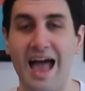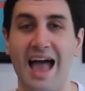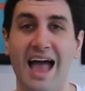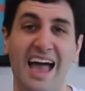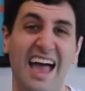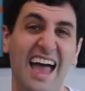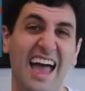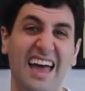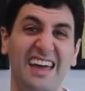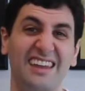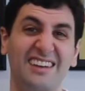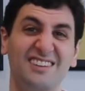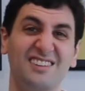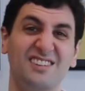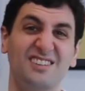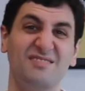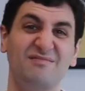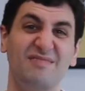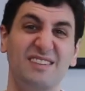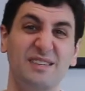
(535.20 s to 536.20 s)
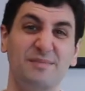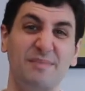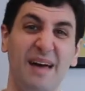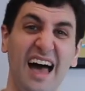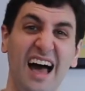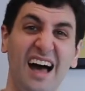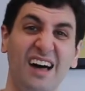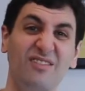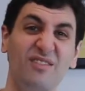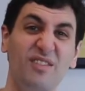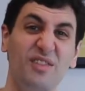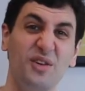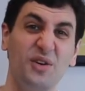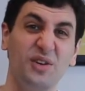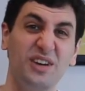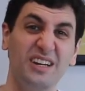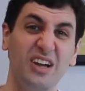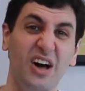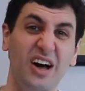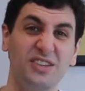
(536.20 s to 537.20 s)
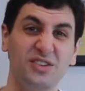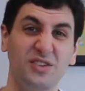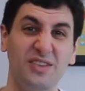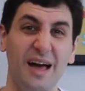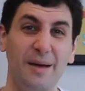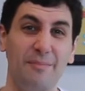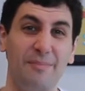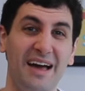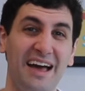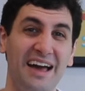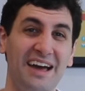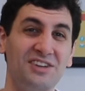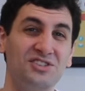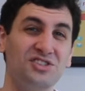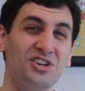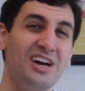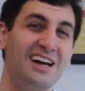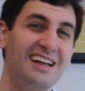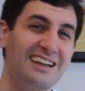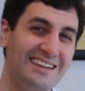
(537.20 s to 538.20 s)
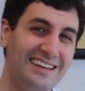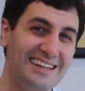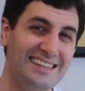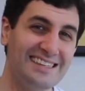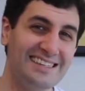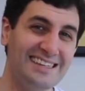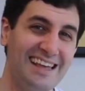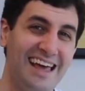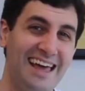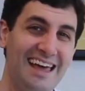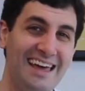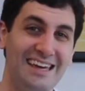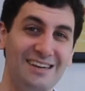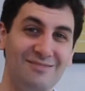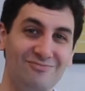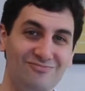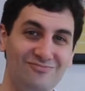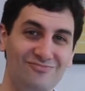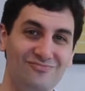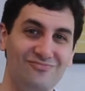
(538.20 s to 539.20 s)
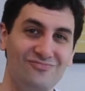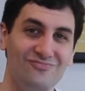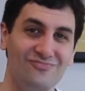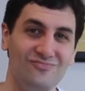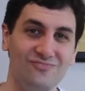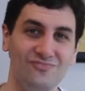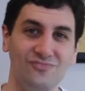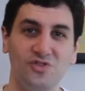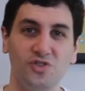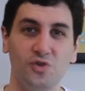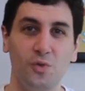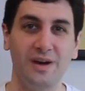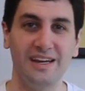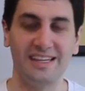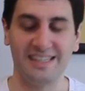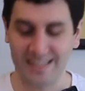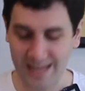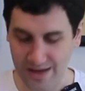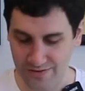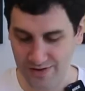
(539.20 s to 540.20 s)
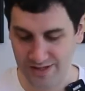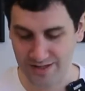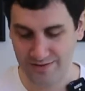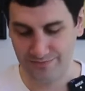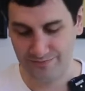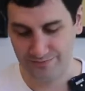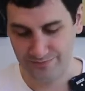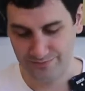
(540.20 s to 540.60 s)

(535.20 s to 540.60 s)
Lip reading: And there's about 30 lines on that page. Let's say 27.